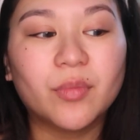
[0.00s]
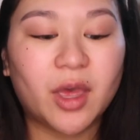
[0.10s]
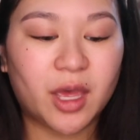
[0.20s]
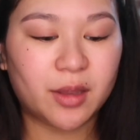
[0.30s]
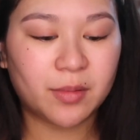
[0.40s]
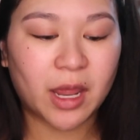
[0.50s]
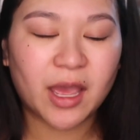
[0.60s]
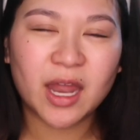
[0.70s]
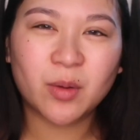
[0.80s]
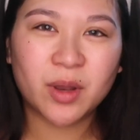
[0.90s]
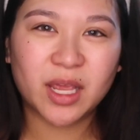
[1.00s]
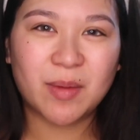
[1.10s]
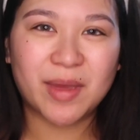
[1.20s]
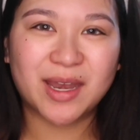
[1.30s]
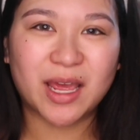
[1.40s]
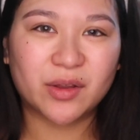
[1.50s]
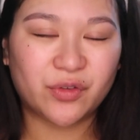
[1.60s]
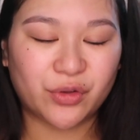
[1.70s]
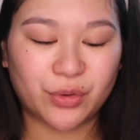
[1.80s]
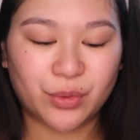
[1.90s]
But I kind of want to get my neck
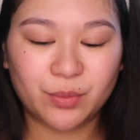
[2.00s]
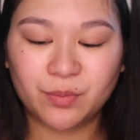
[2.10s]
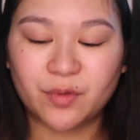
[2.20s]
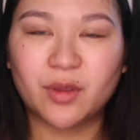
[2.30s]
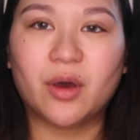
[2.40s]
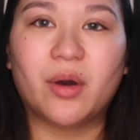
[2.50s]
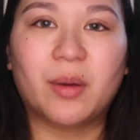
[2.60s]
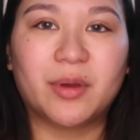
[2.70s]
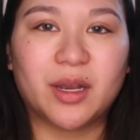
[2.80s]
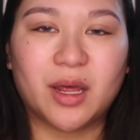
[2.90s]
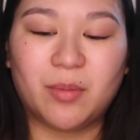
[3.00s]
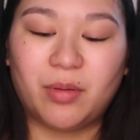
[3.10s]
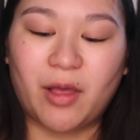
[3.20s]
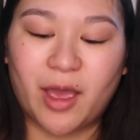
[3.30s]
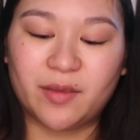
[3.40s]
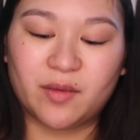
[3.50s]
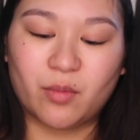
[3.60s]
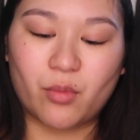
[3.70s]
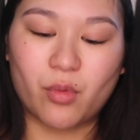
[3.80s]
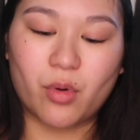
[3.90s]
too, so I'm going to apply
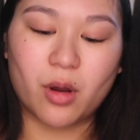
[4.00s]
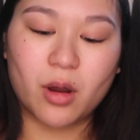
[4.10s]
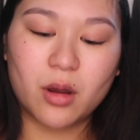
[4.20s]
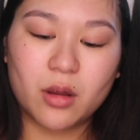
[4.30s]
some more.